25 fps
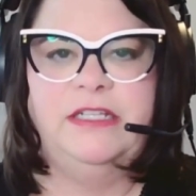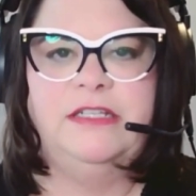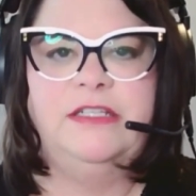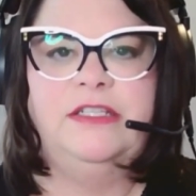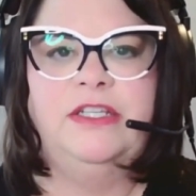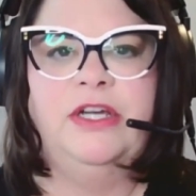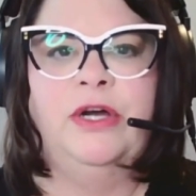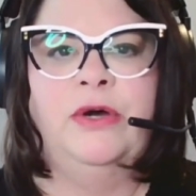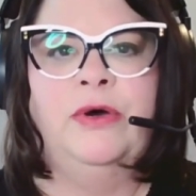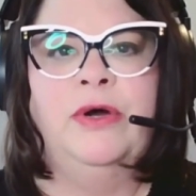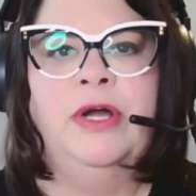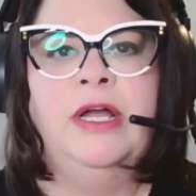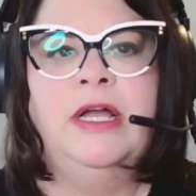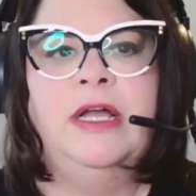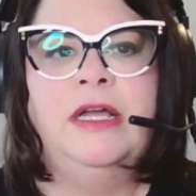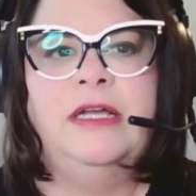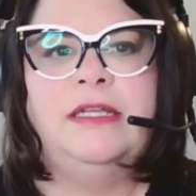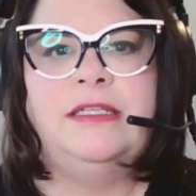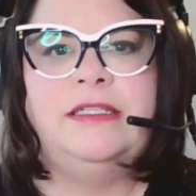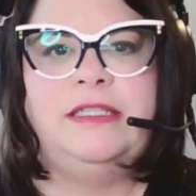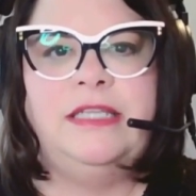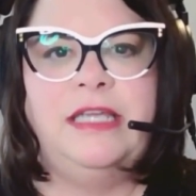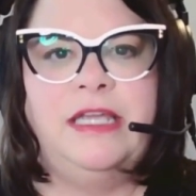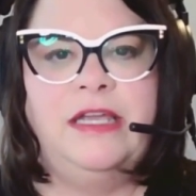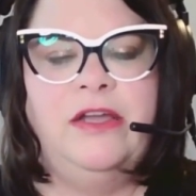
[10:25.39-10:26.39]
So
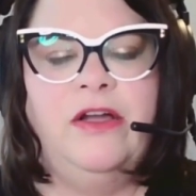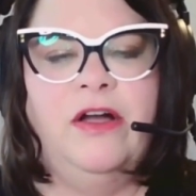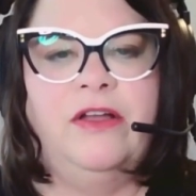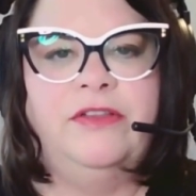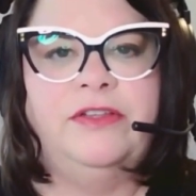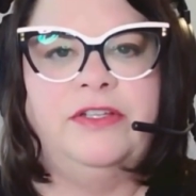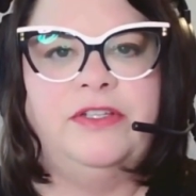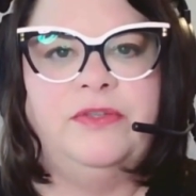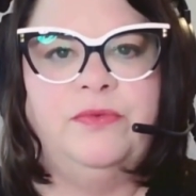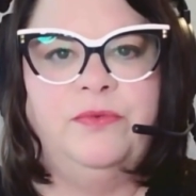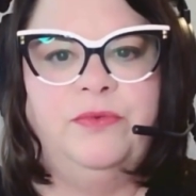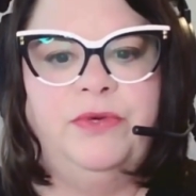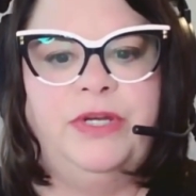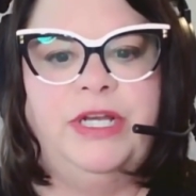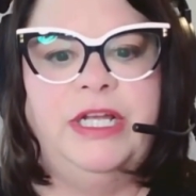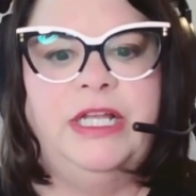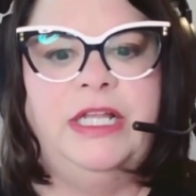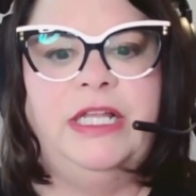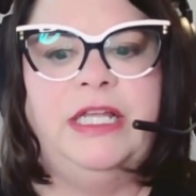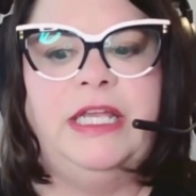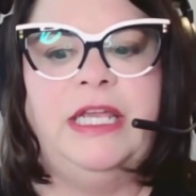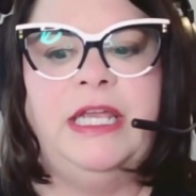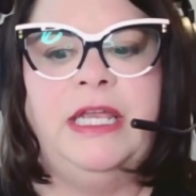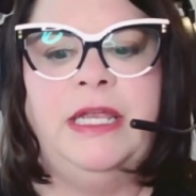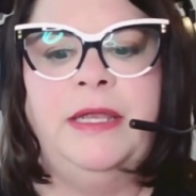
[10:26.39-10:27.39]
seeing all this
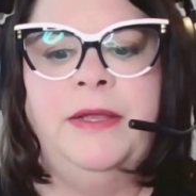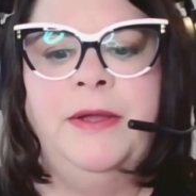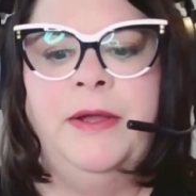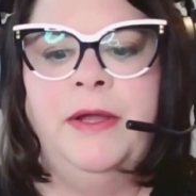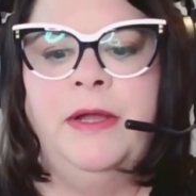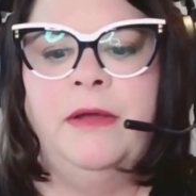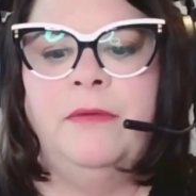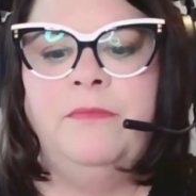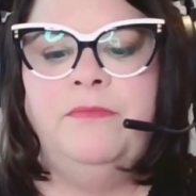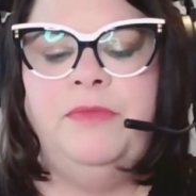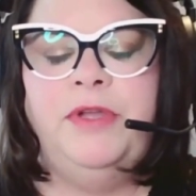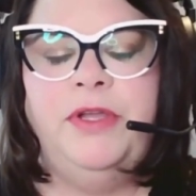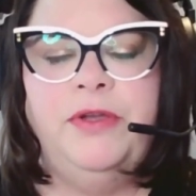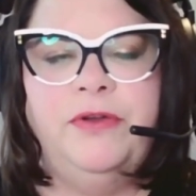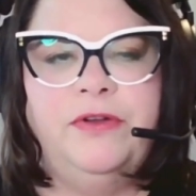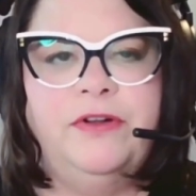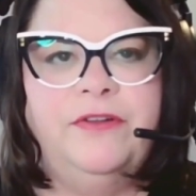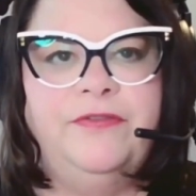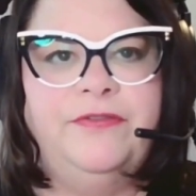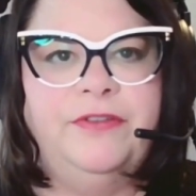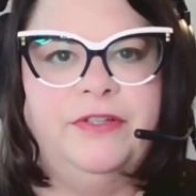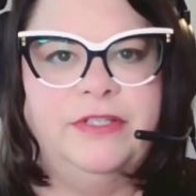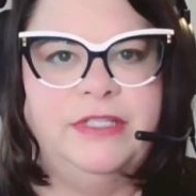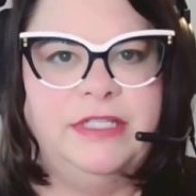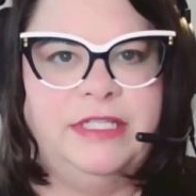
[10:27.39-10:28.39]
really
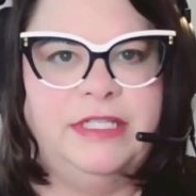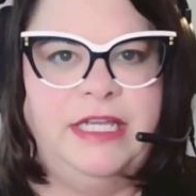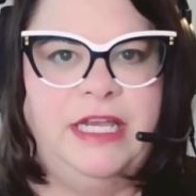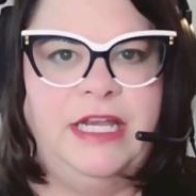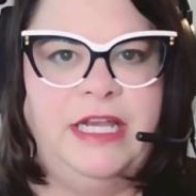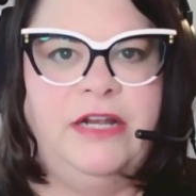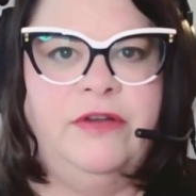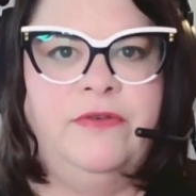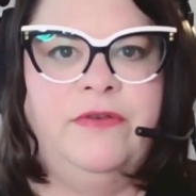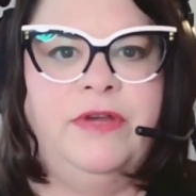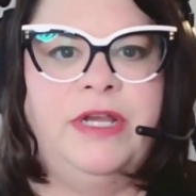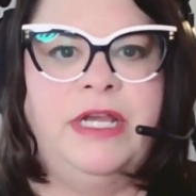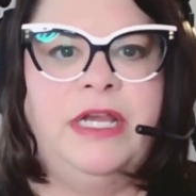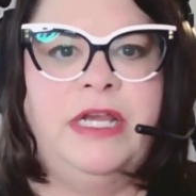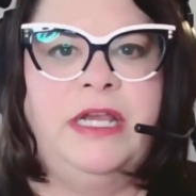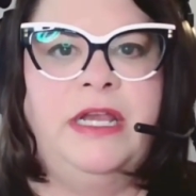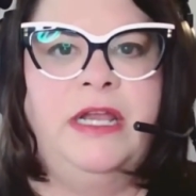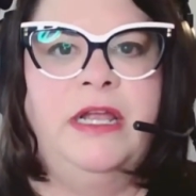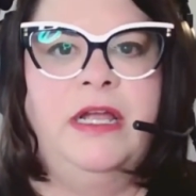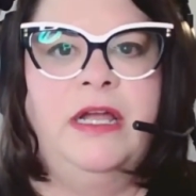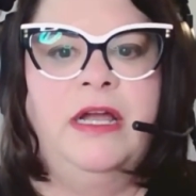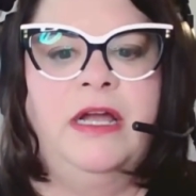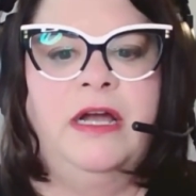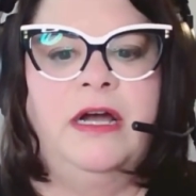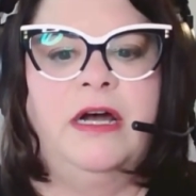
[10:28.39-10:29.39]
beautiful
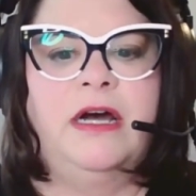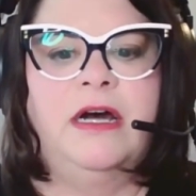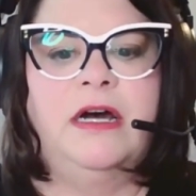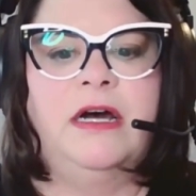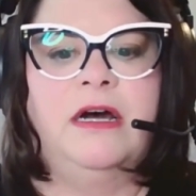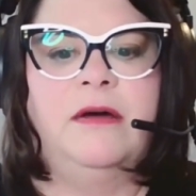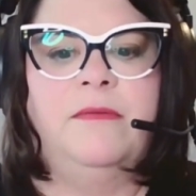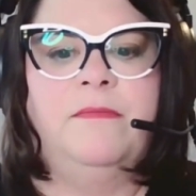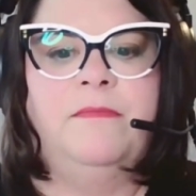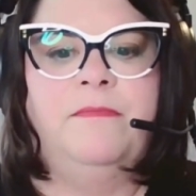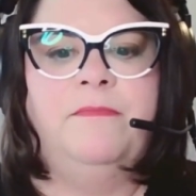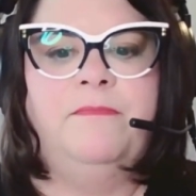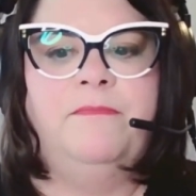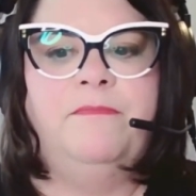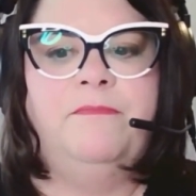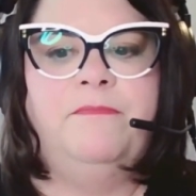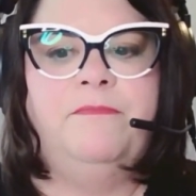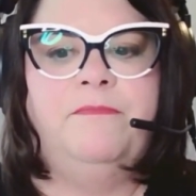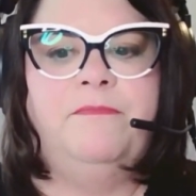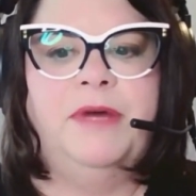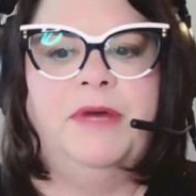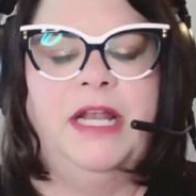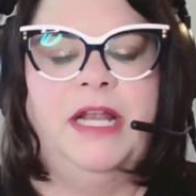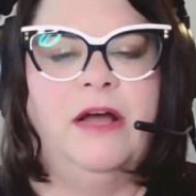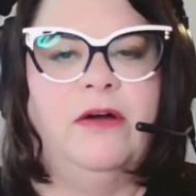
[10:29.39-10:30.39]
scenery,
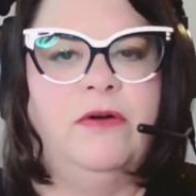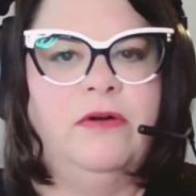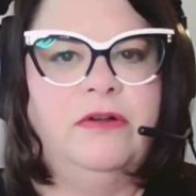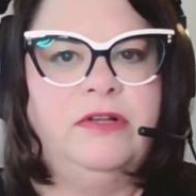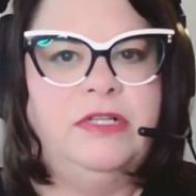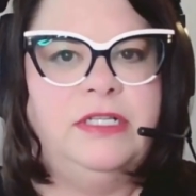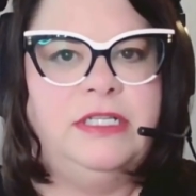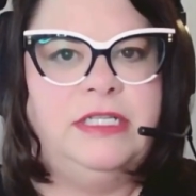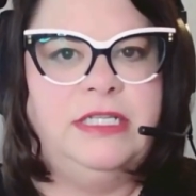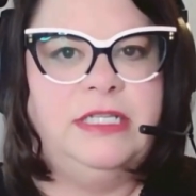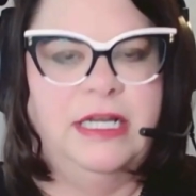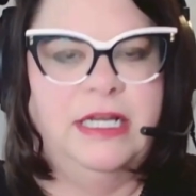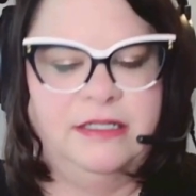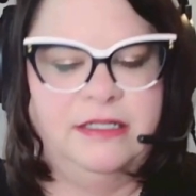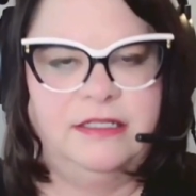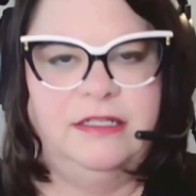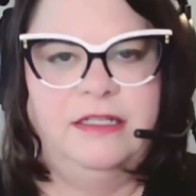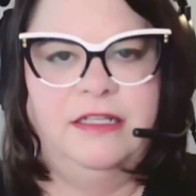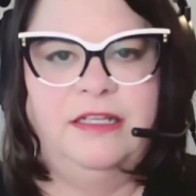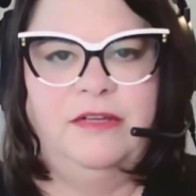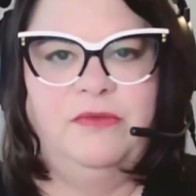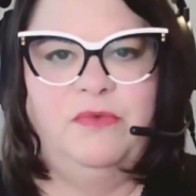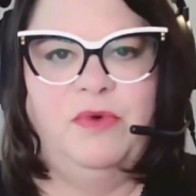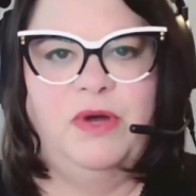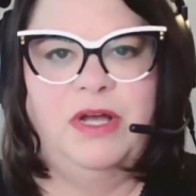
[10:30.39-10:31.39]
but how
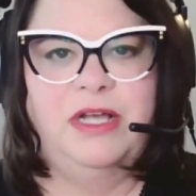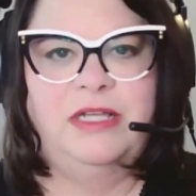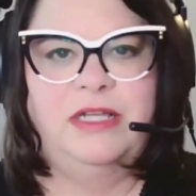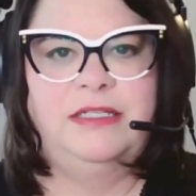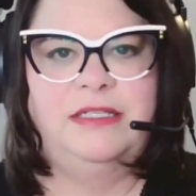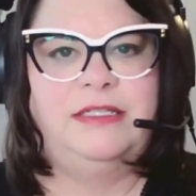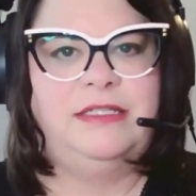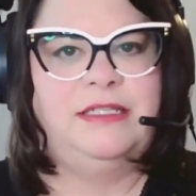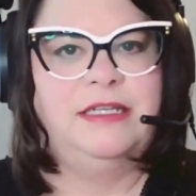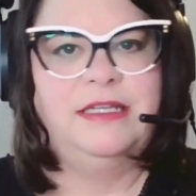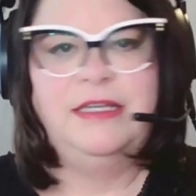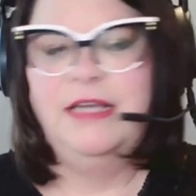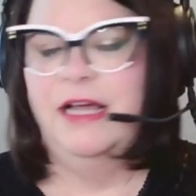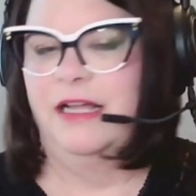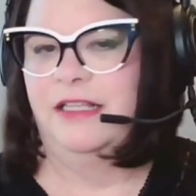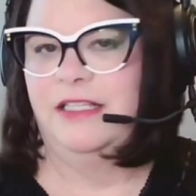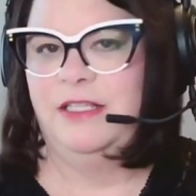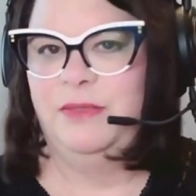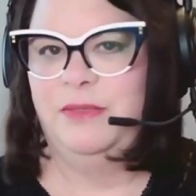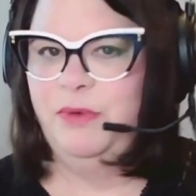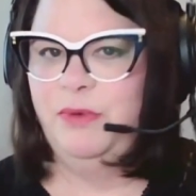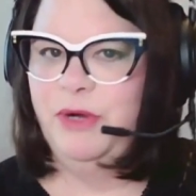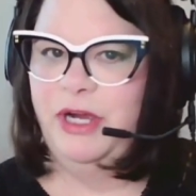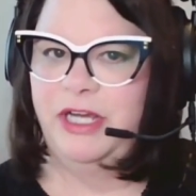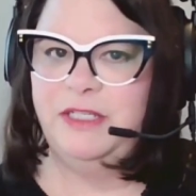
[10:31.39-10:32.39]
desolate it was, did not
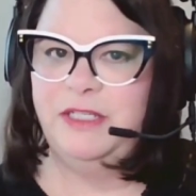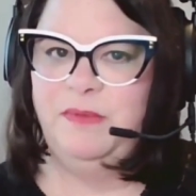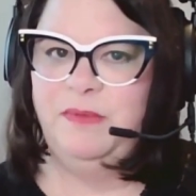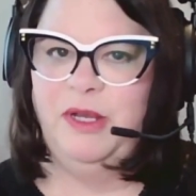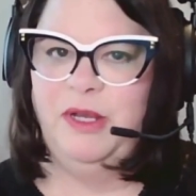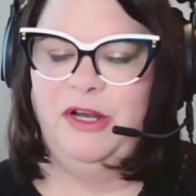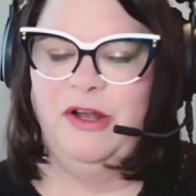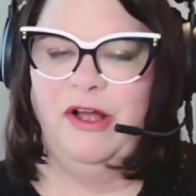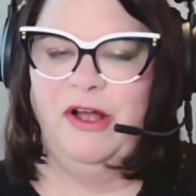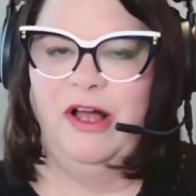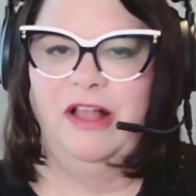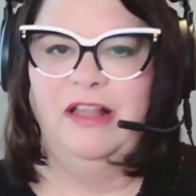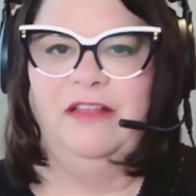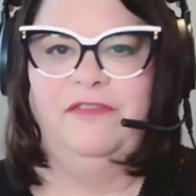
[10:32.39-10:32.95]
surprise me at all.